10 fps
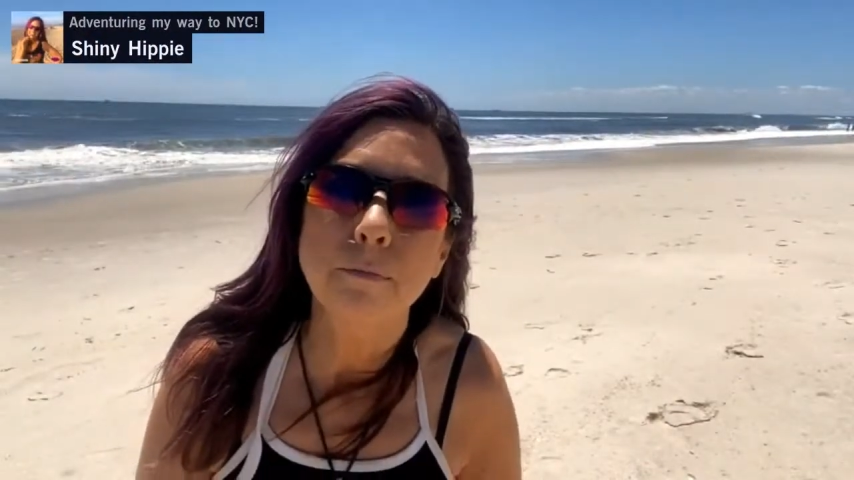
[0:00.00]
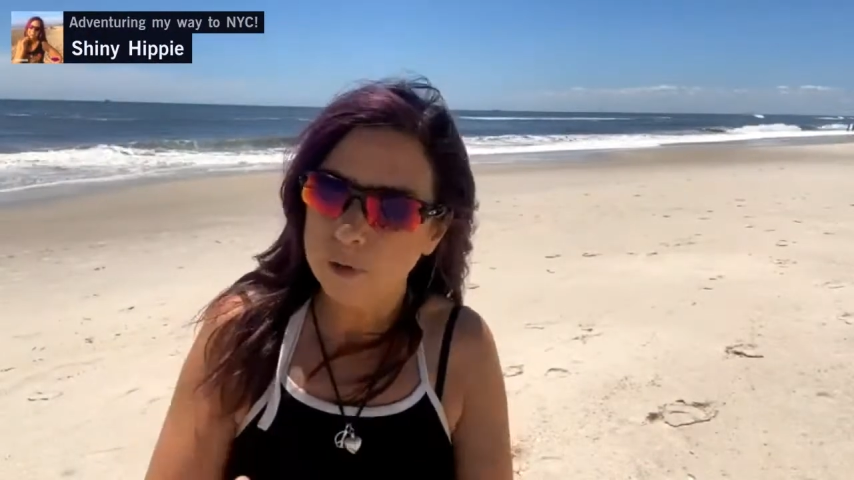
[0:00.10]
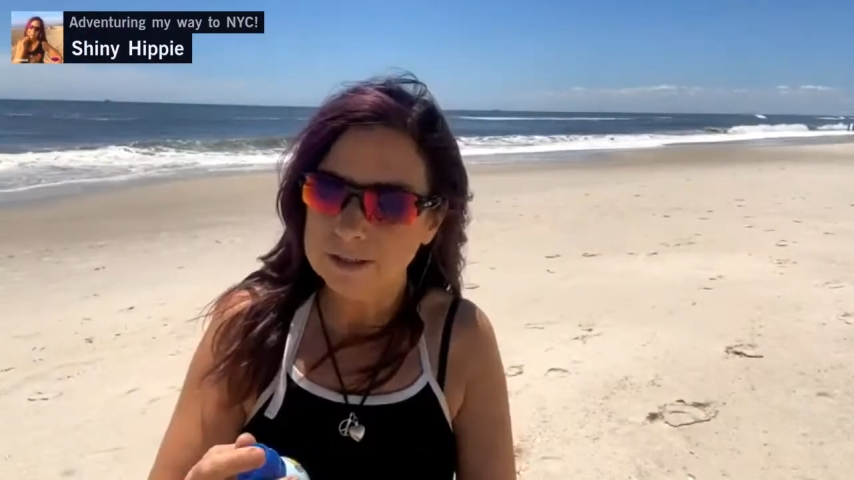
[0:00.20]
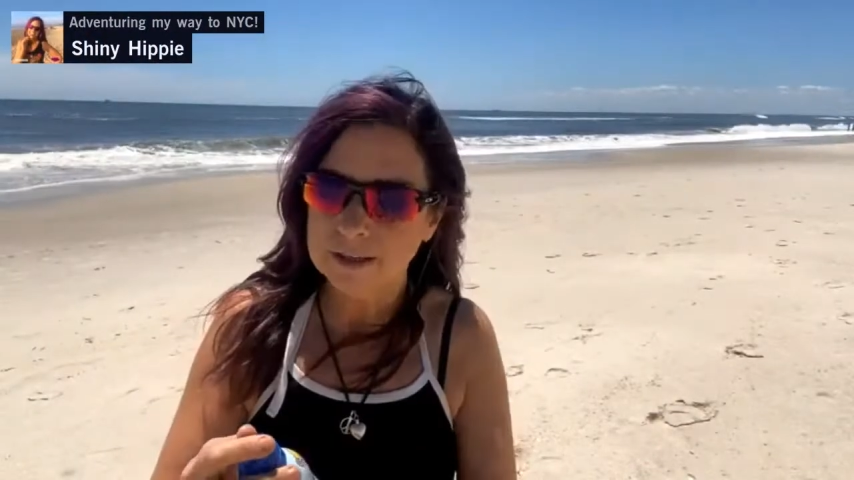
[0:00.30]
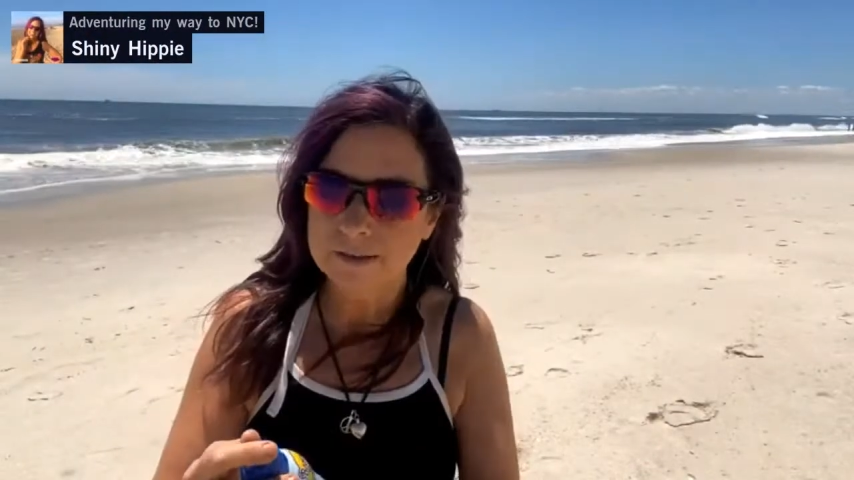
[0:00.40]

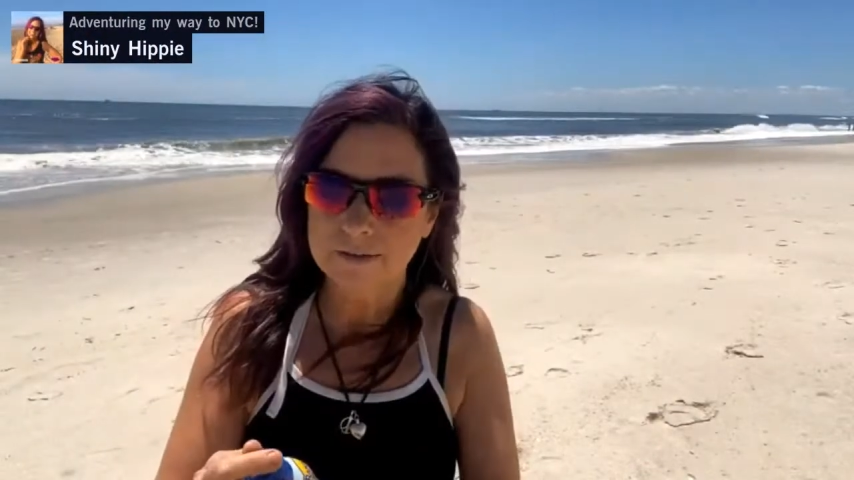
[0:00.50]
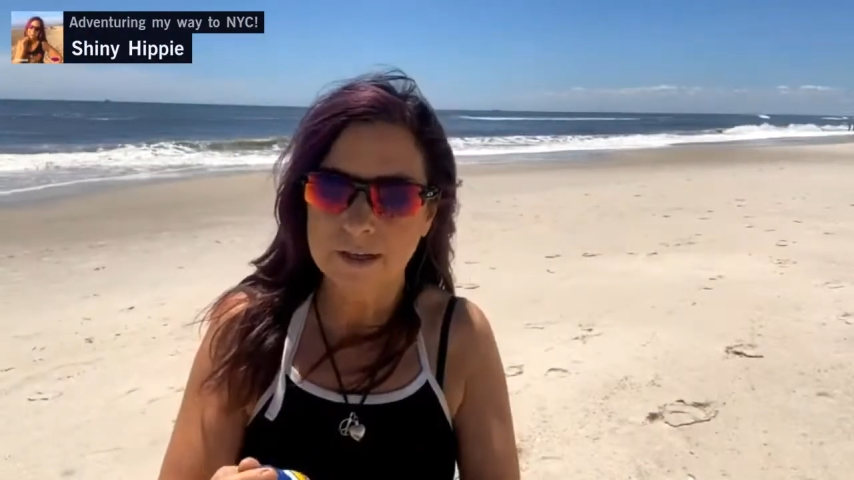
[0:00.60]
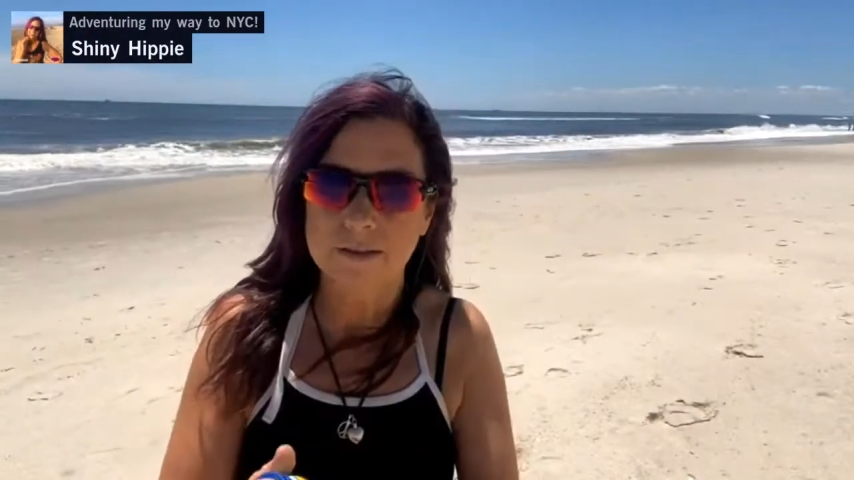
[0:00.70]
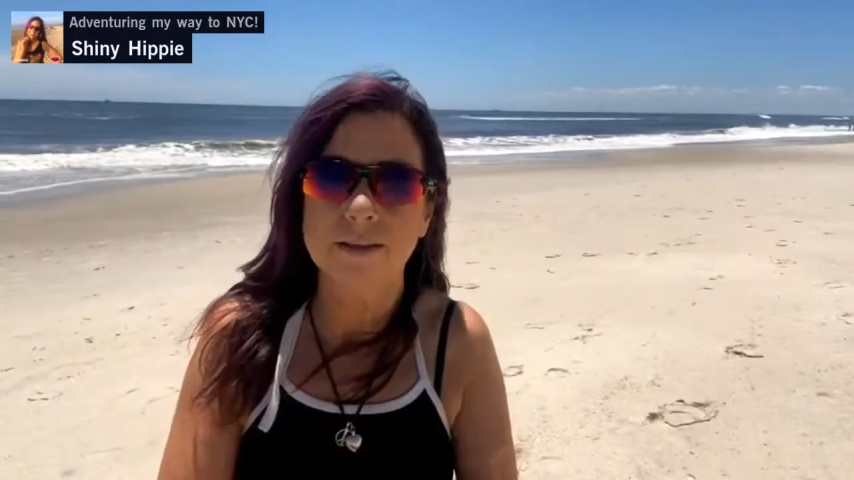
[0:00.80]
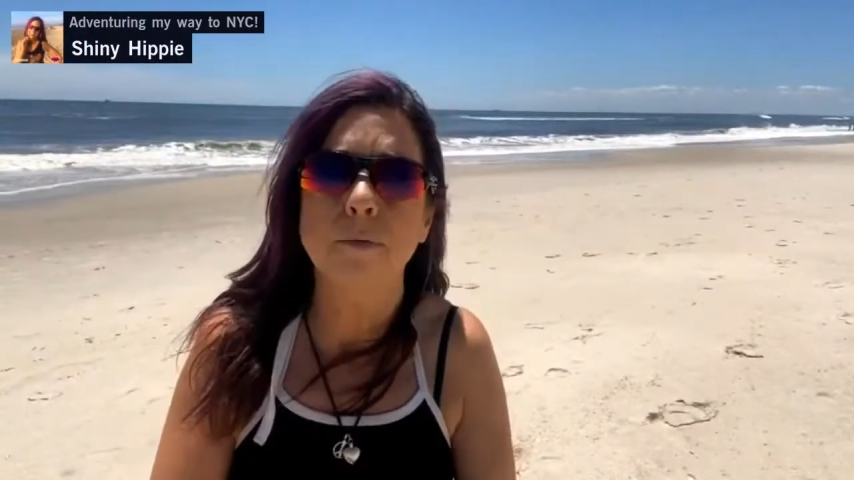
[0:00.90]
Prince, I
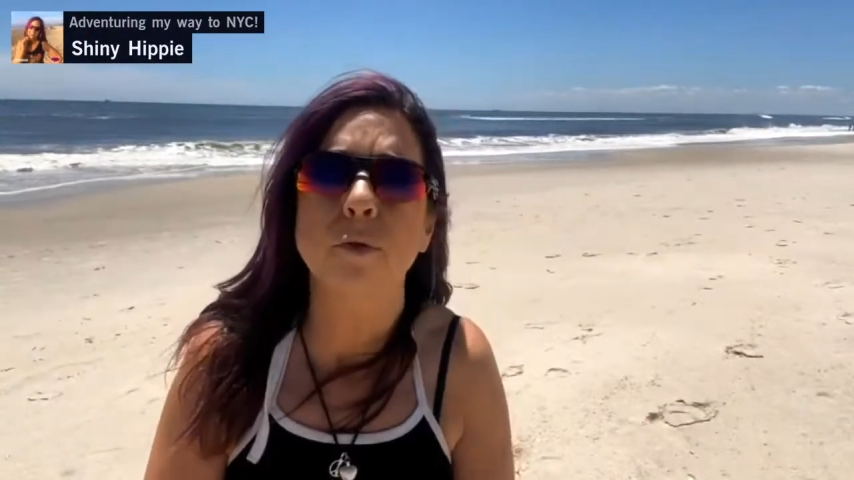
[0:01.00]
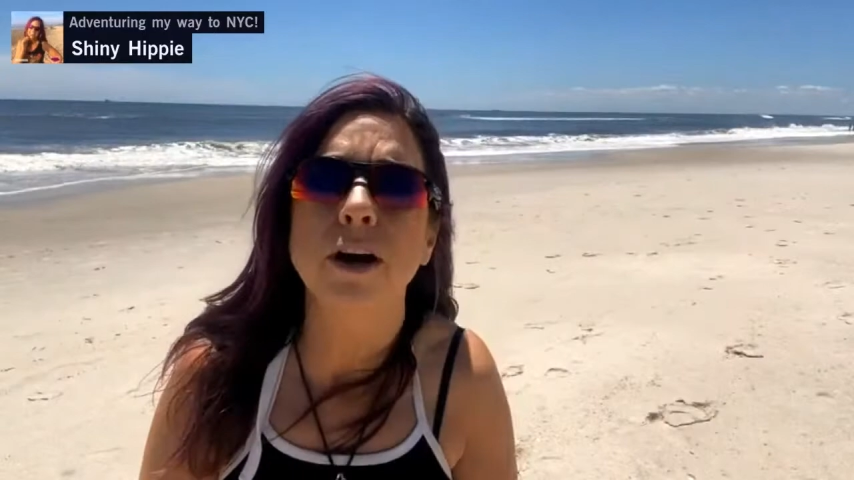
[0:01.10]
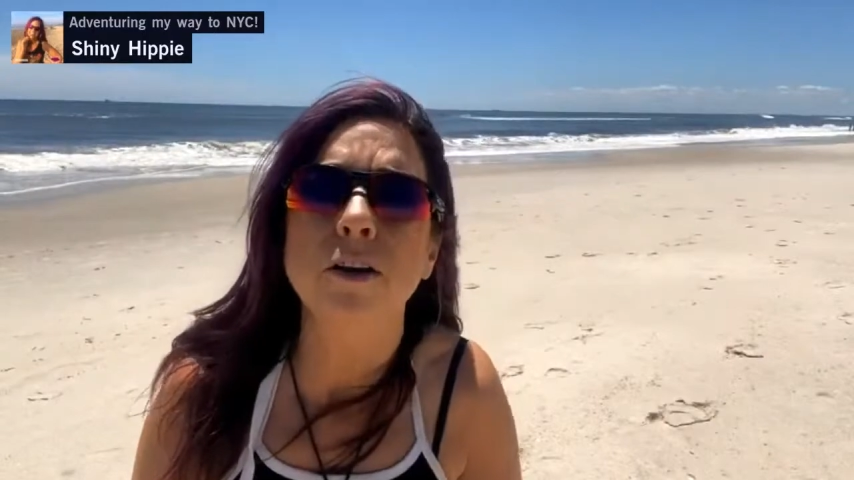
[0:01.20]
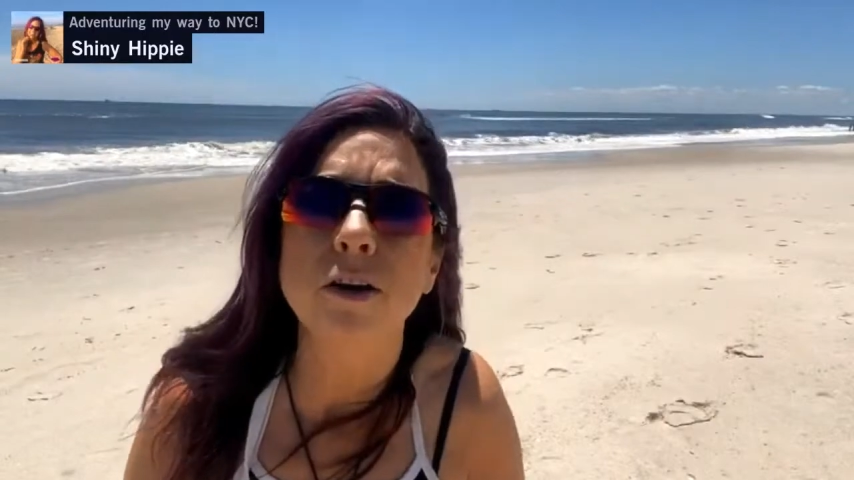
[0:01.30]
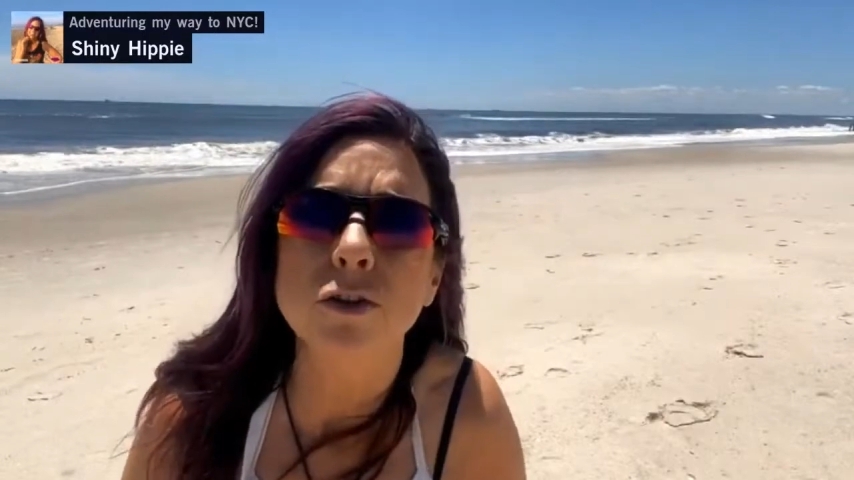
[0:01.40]
think, somewhere